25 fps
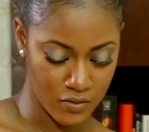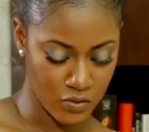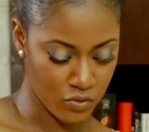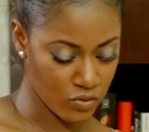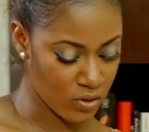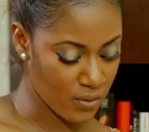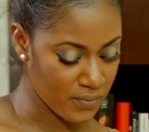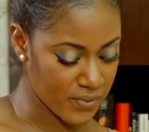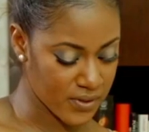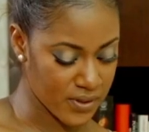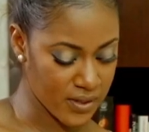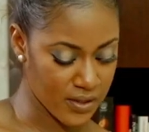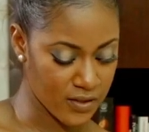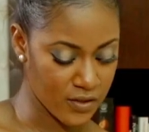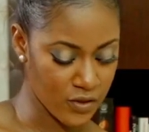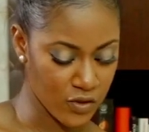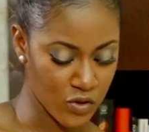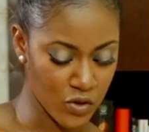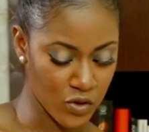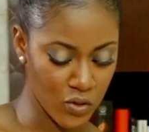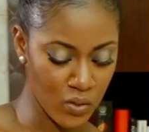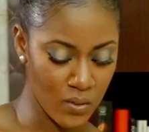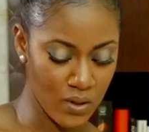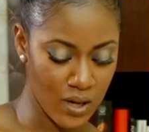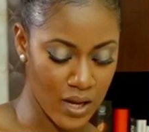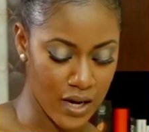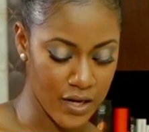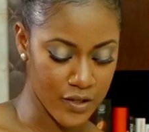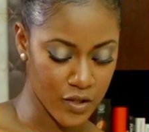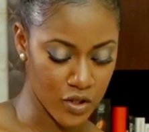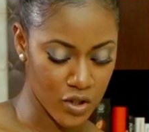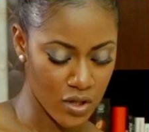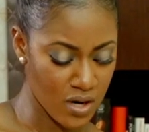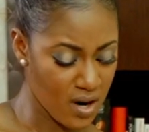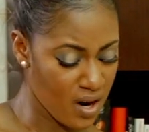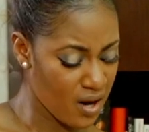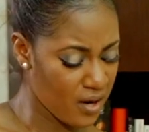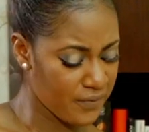drumsticks are so
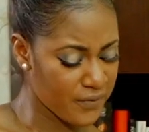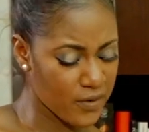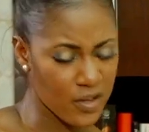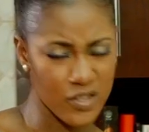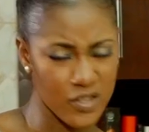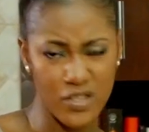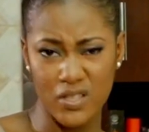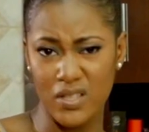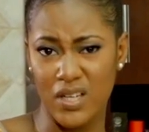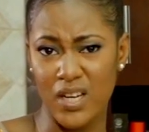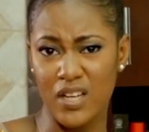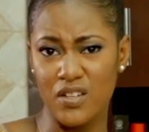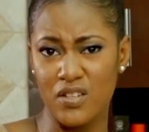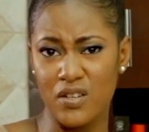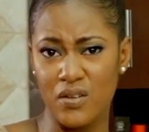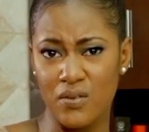large. Of course, you can